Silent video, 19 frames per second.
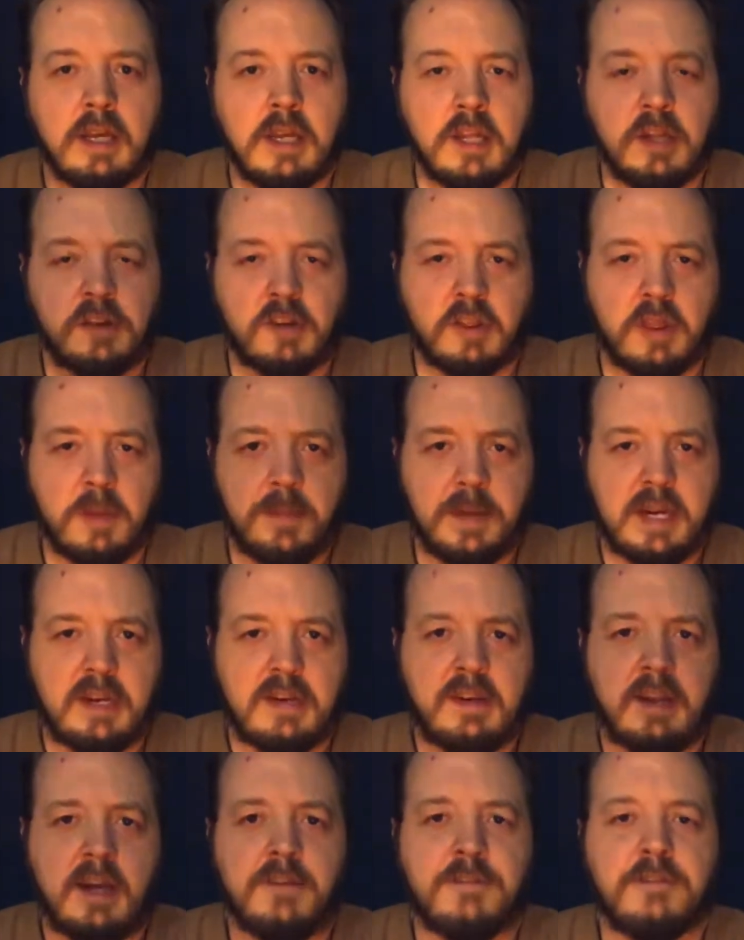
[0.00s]
So they bedded
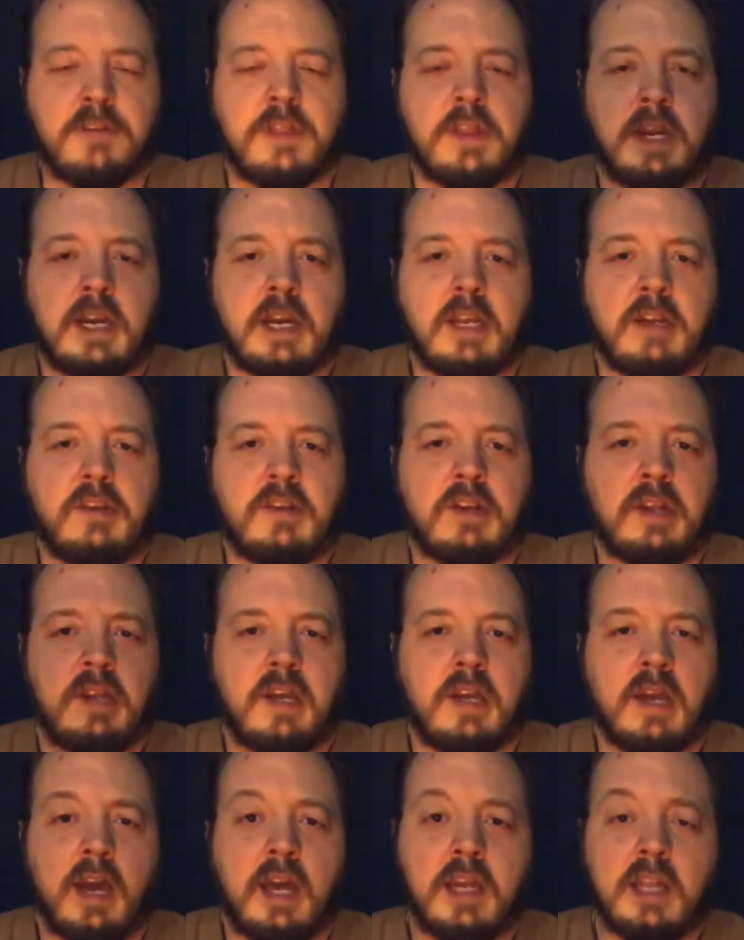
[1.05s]
down for the night,
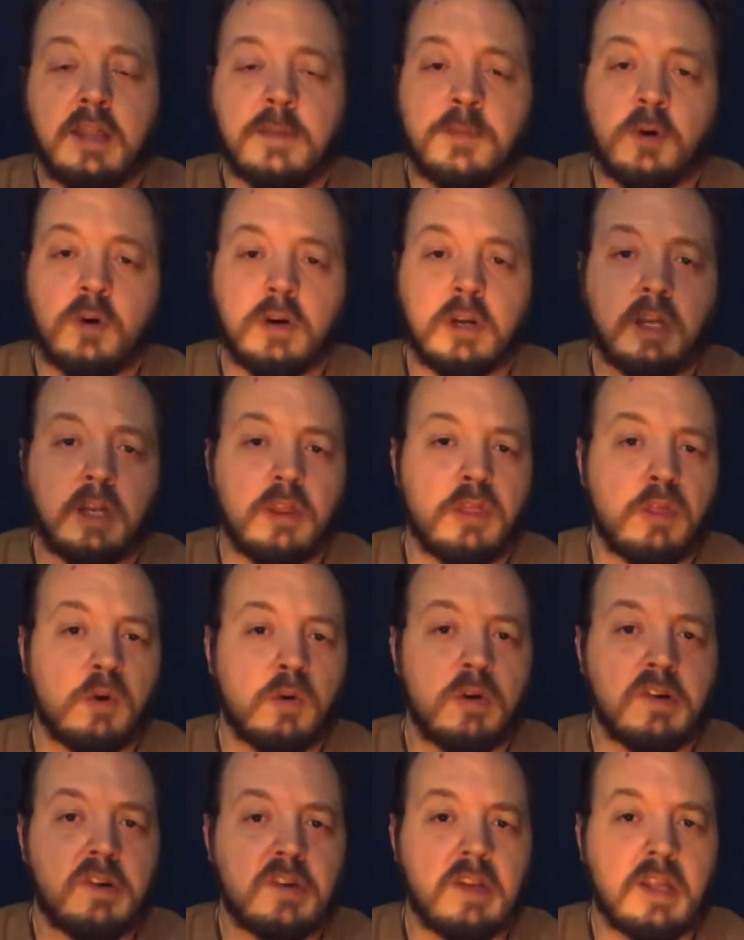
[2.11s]
and in the morning,
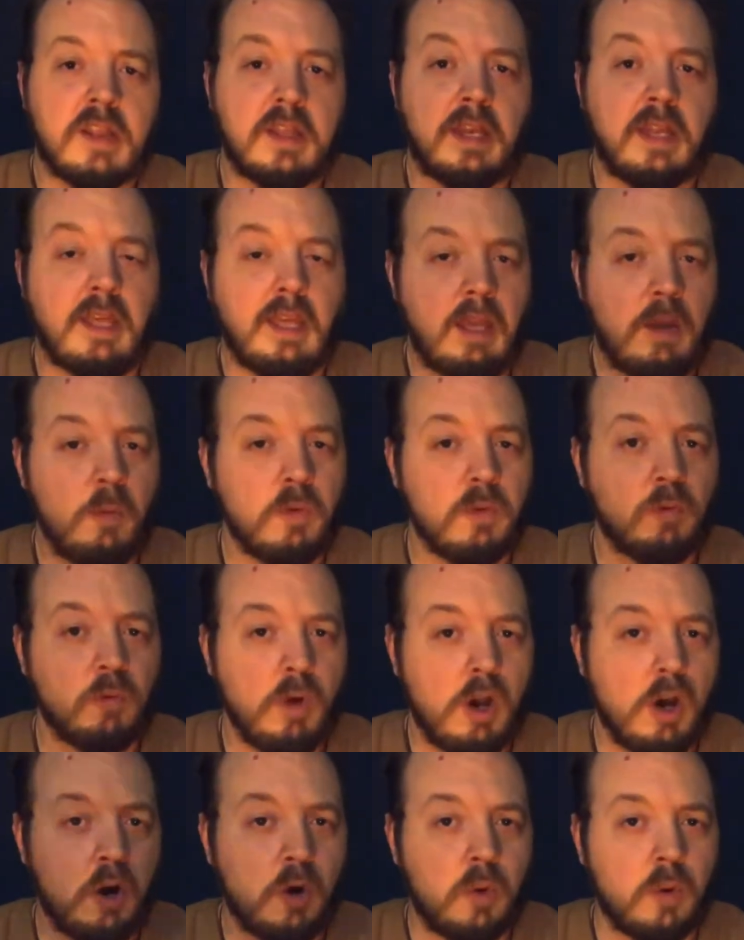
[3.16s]
Thor said that he would
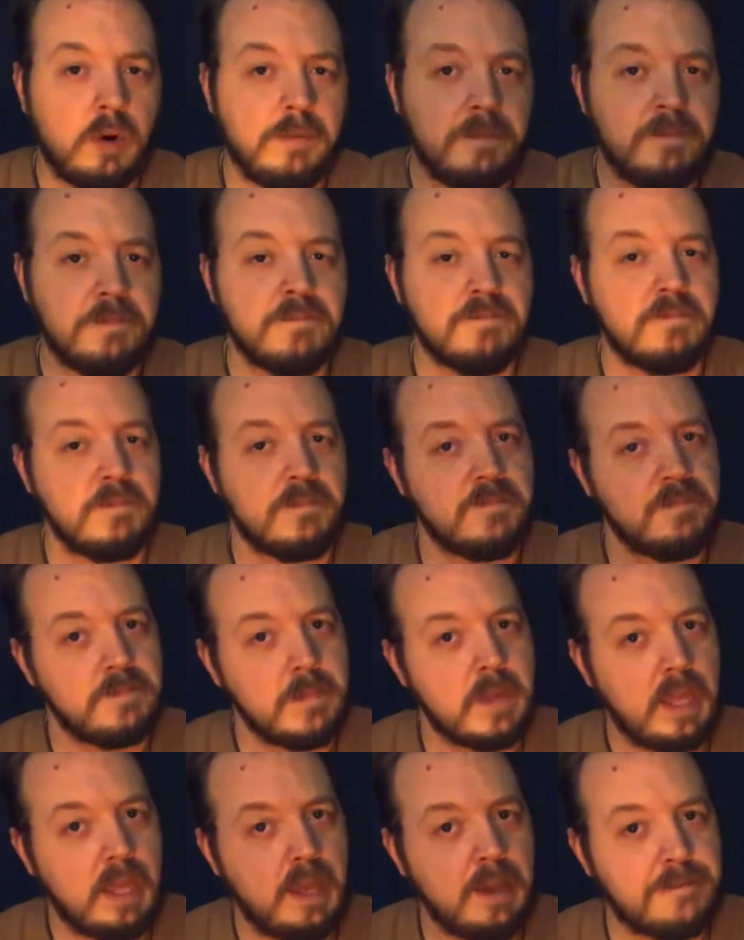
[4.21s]
row
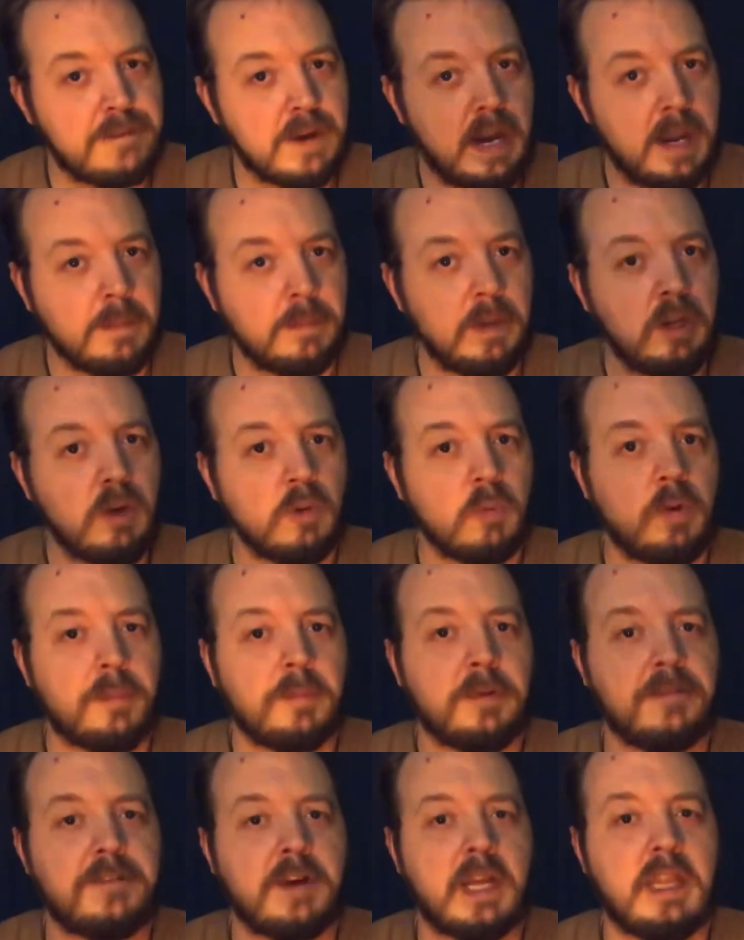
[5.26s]
if Hymir would
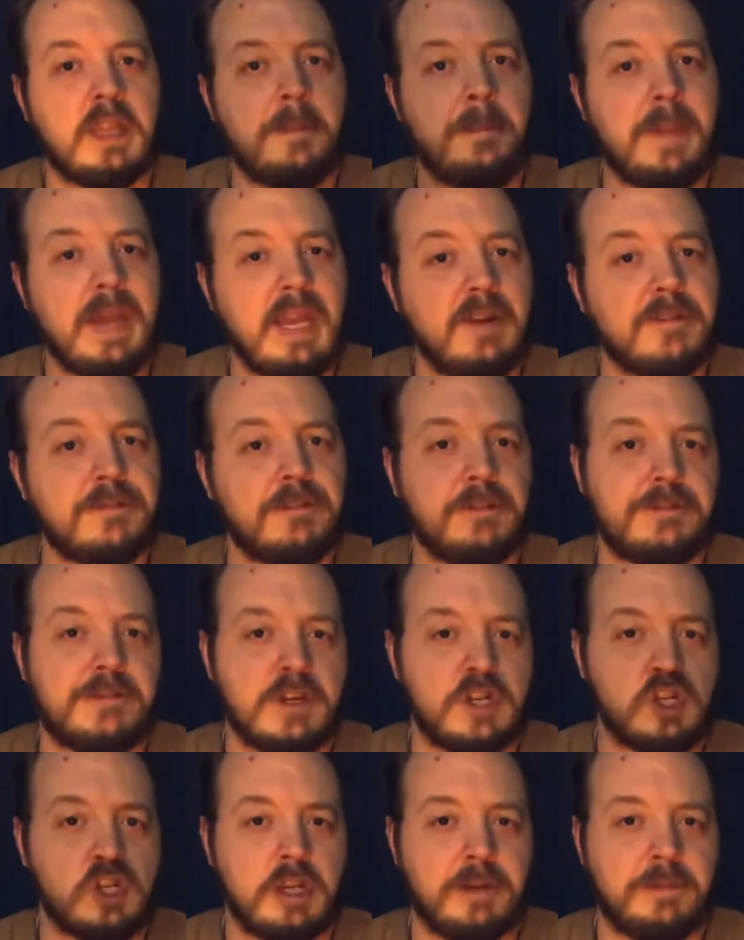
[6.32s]
provide the bait for
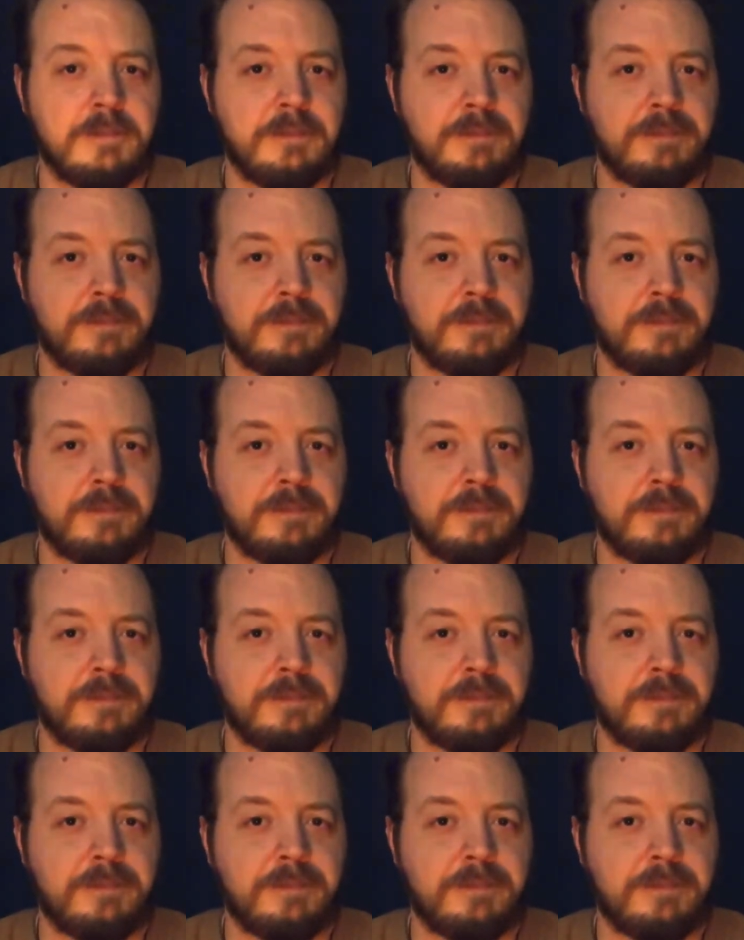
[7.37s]
fishing.